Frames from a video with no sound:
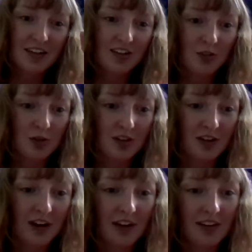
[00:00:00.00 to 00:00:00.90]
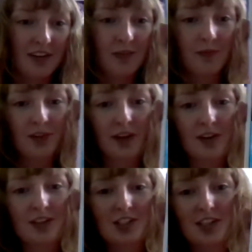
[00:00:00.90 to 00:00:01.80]
Switching around. And you
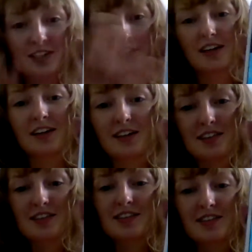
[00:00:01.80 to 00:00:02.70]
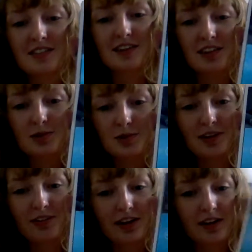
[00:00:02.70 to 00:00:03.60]
can change the colors. It's
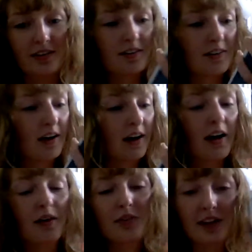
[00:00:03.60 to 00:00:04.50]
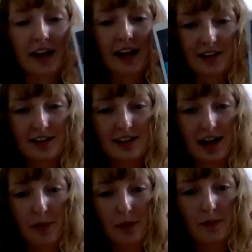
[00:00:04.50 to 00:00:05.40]
pretty fun. I really like this
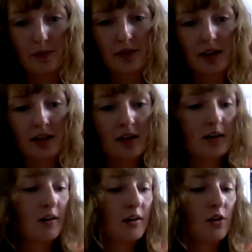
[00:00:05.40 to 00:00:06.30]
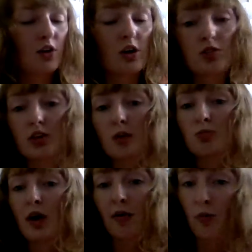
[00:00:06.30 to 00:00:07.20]
app. You can also keep
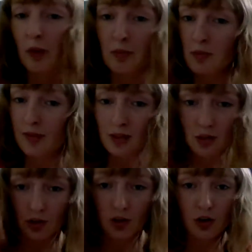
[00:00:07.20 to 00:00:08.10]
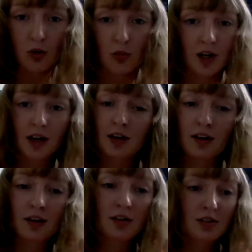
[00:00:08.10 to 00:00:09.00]
track with paper and pencil or in your brain.
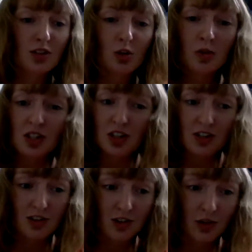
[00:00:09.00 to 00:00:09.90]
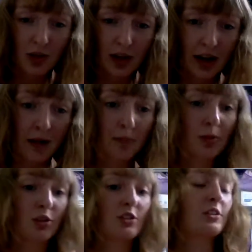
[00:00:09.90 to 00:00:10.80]
So much easier to do with an app,
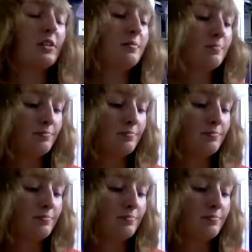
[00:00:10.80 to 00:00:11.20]
personally.